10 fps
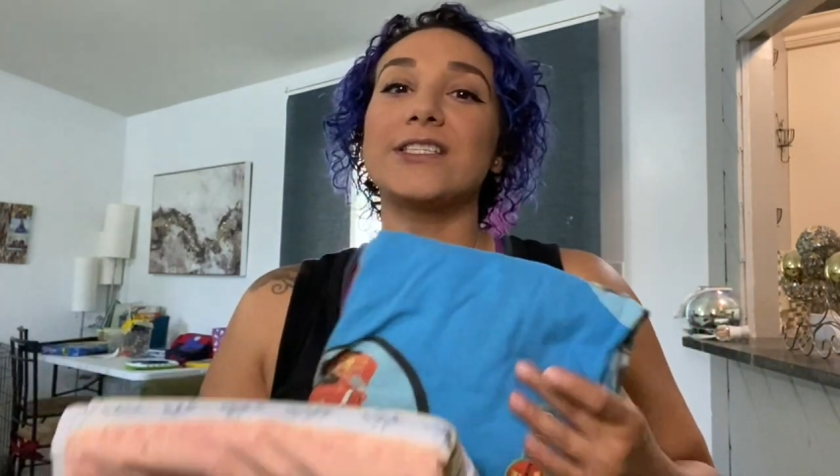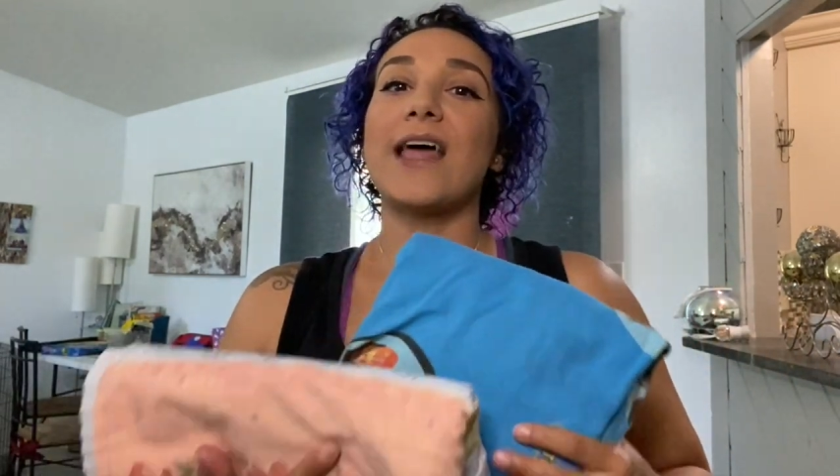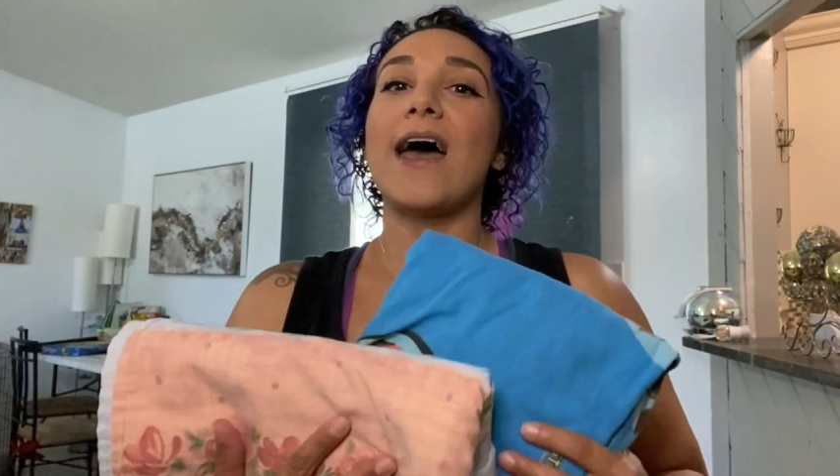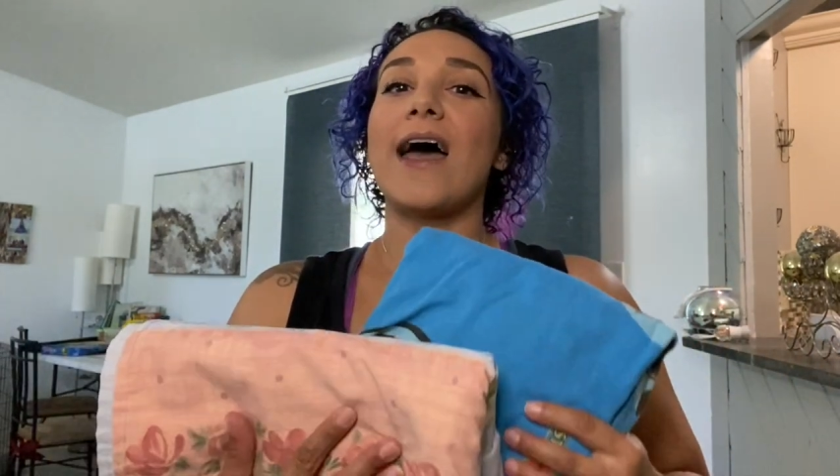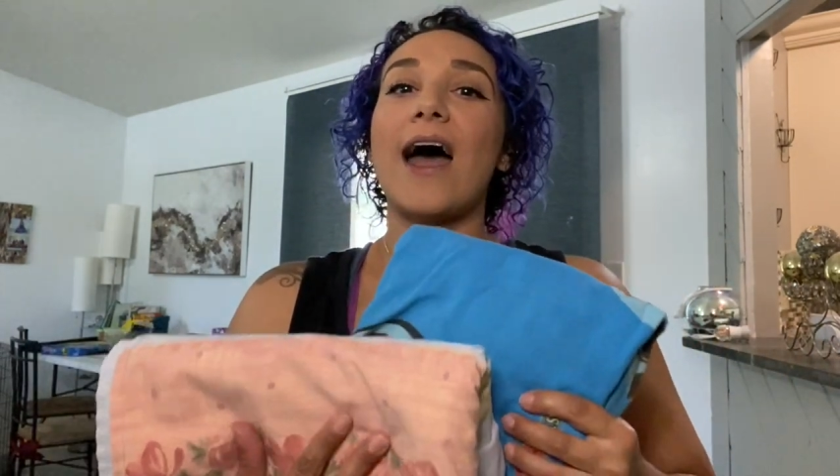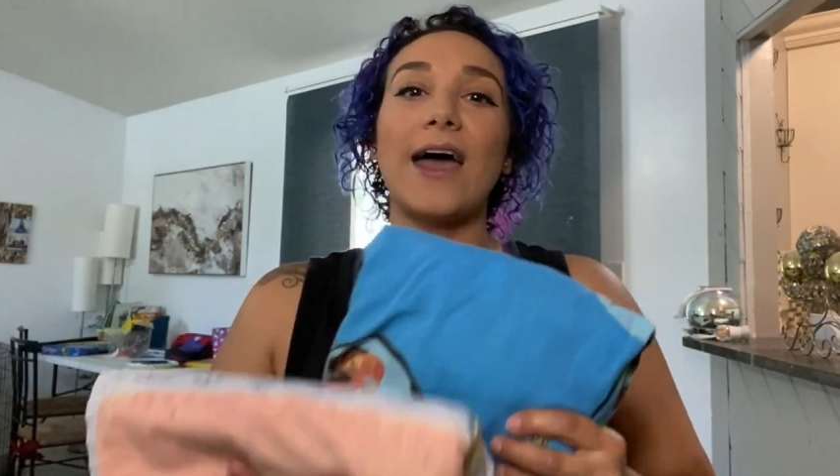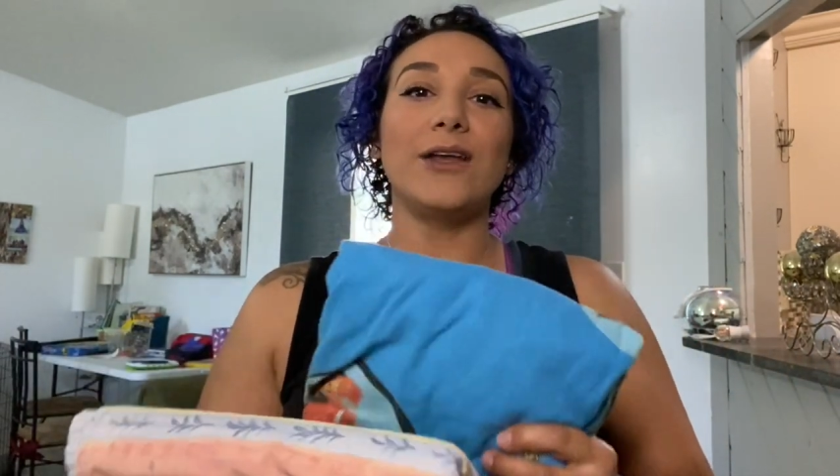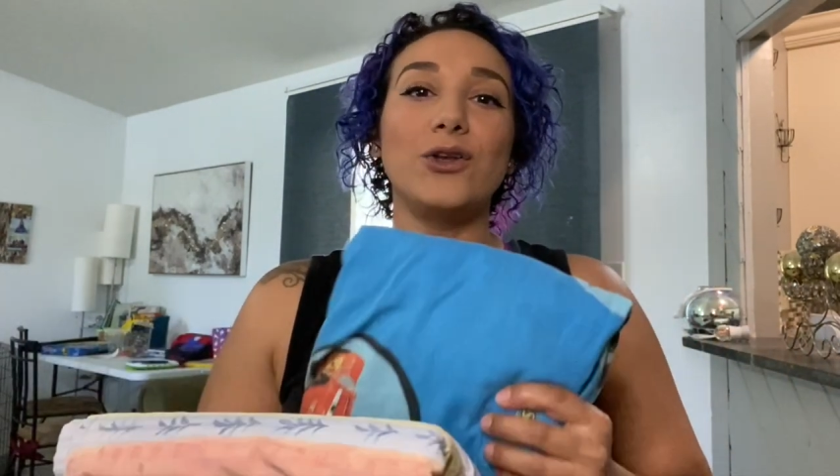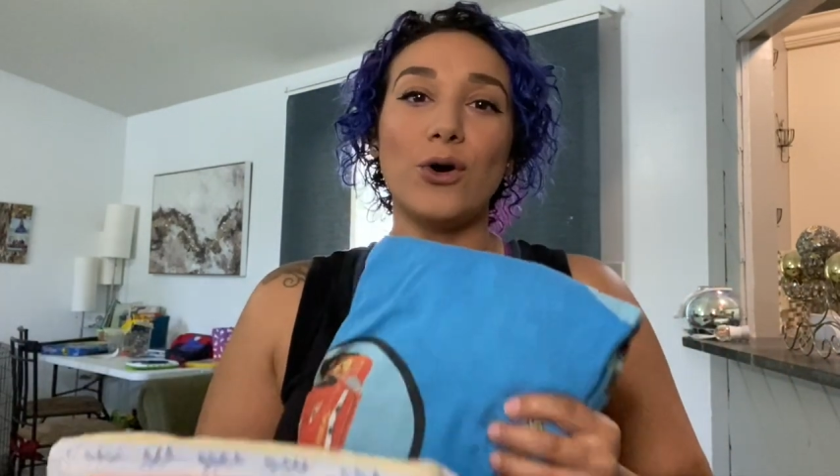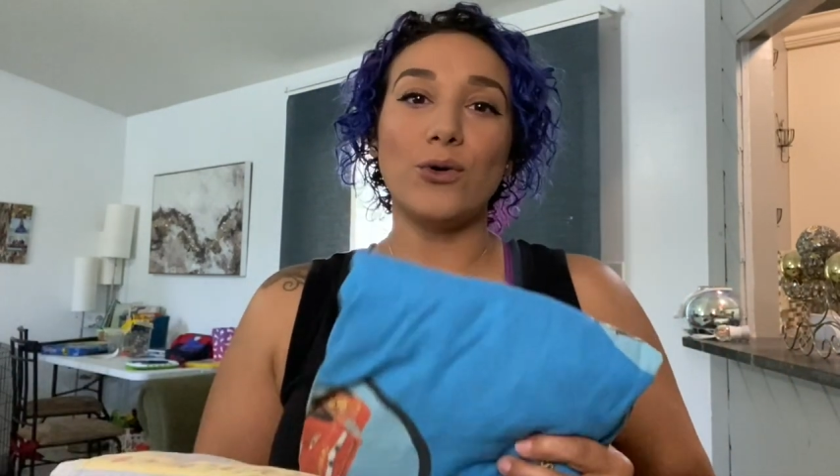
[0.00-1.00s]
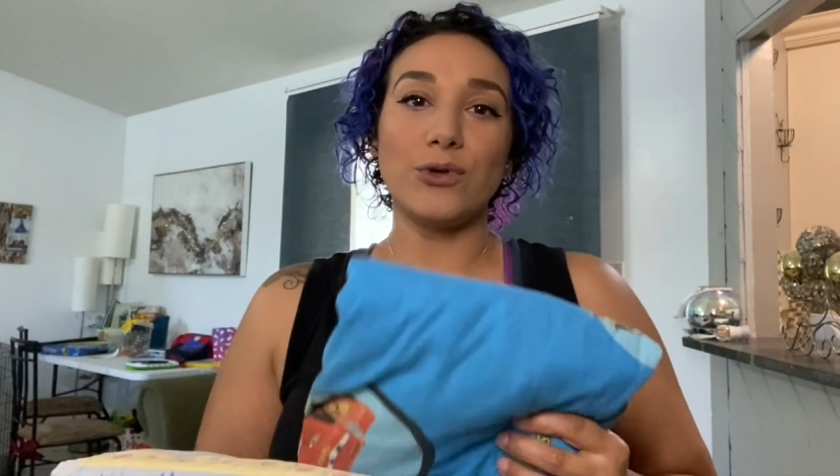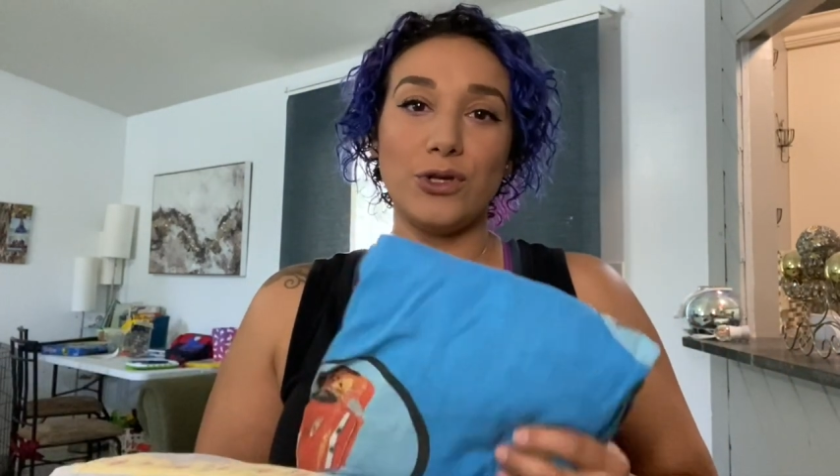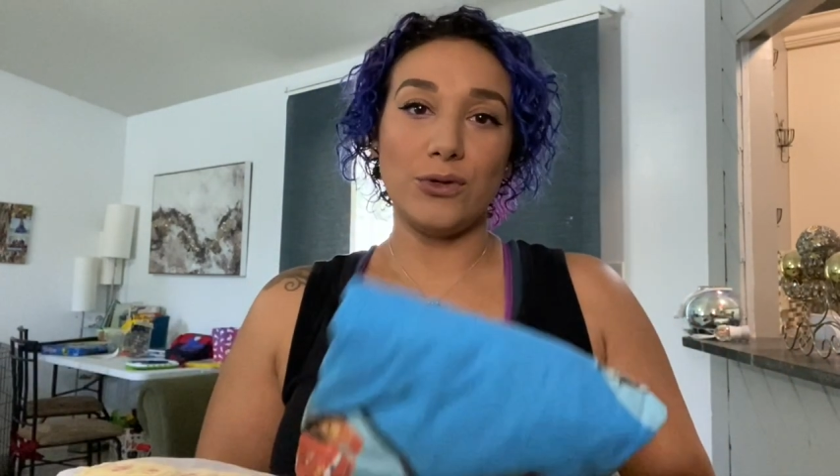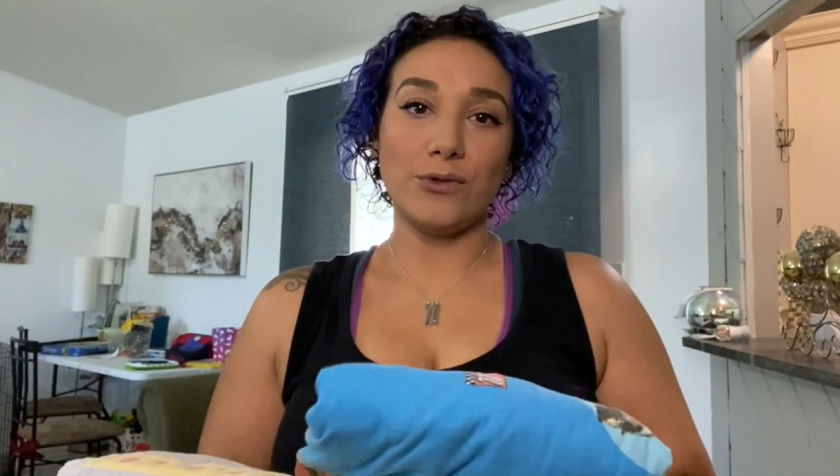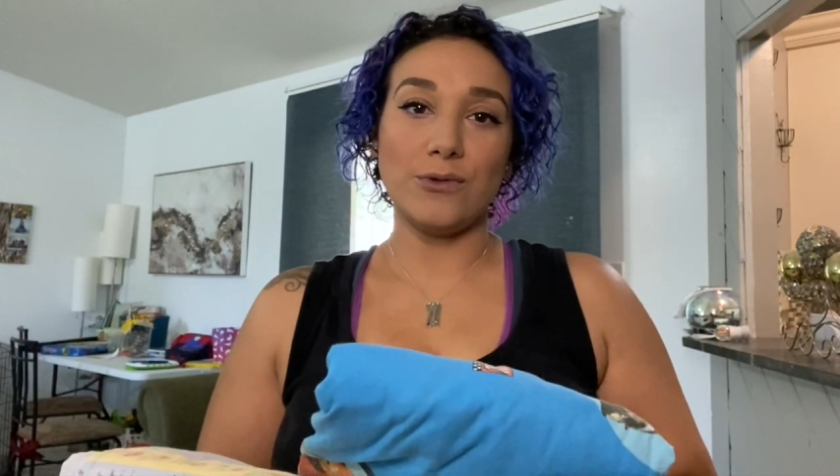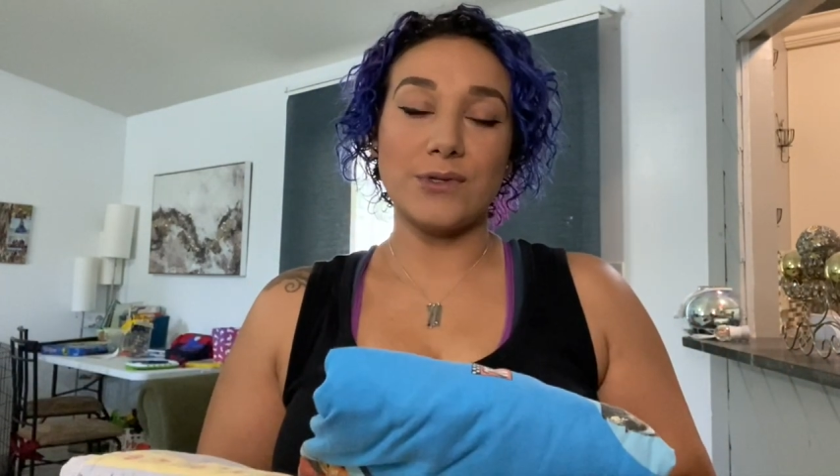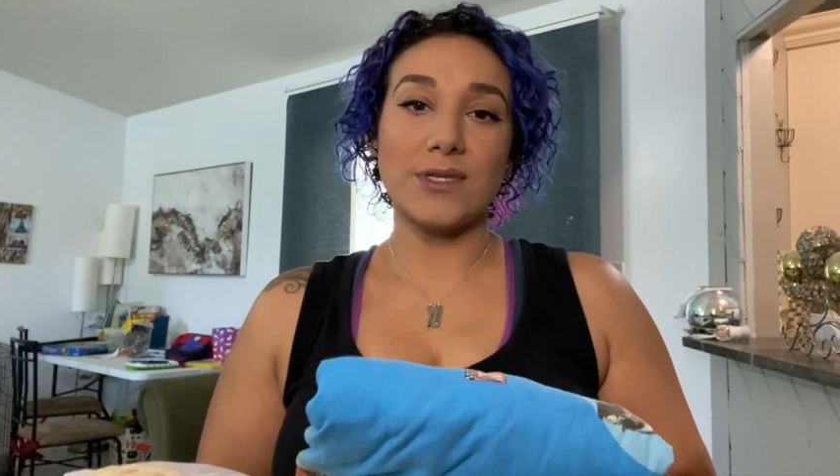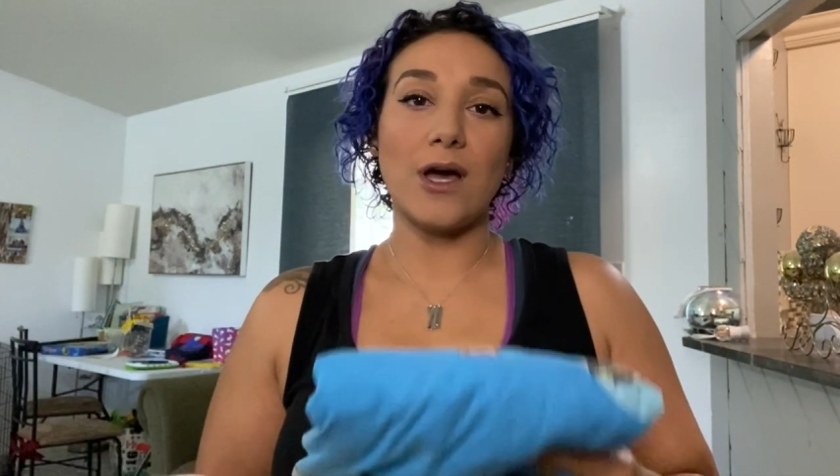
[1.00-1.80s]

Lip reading: that I don't use.